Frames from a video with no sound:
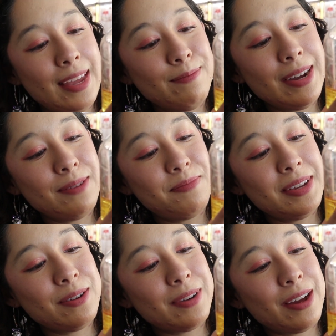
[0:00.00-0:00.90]
they might
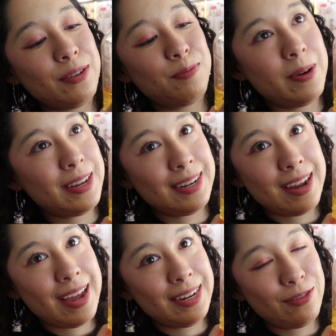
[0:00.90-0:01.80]
be around
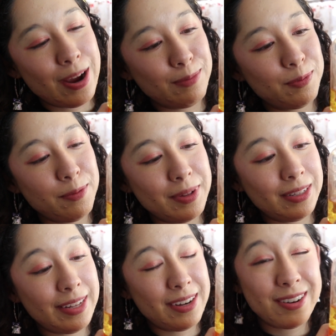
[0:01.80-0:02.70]
0.9 grams per
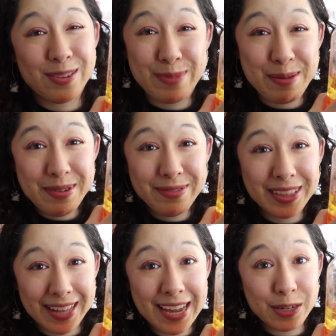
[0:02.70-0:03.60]
milliliter, or maybe
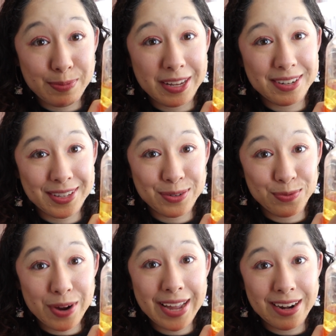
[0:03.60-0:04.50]
even less because they're
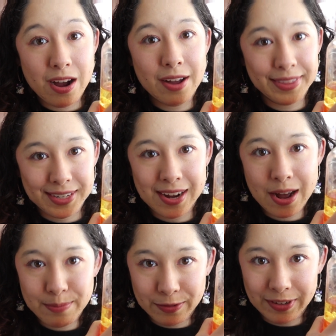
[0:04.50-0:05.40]
right on the
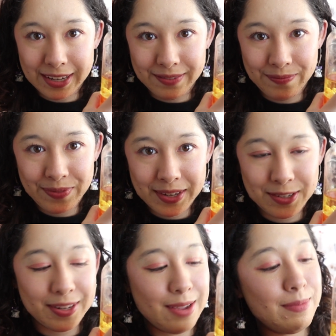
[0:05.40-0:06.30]
top of it.
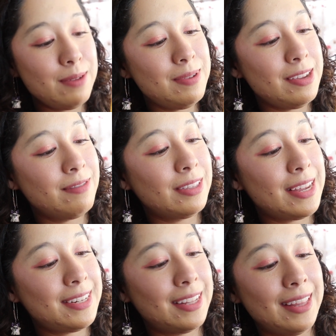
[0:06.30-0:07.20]
So they may be even
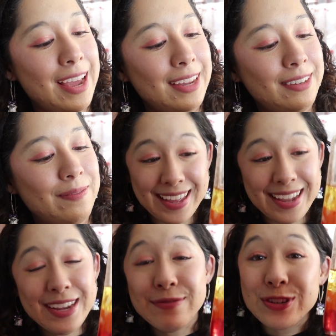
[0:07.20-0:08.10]
less than that.
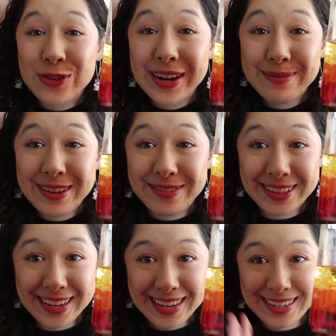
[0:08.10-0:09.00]
Thank you for joining me for
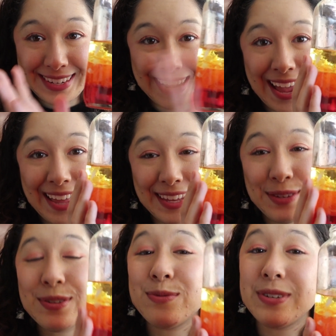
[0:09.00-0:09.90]
this.
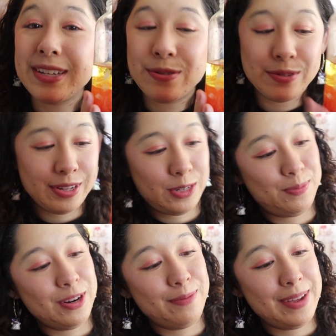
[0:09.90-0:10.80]
This was a really cool
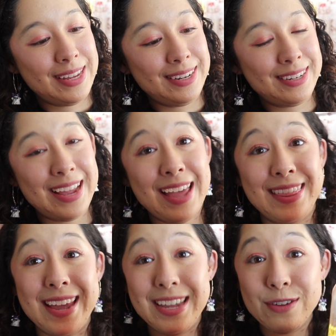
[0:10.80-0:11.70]
experiment.
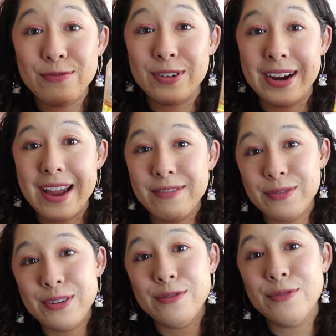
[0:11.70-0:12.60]
Thank you for
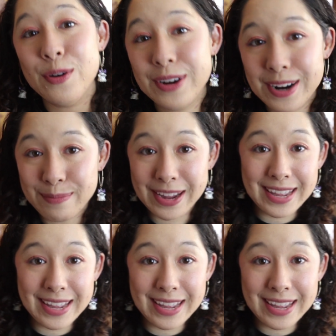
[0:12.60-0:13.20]
everyone who voted on my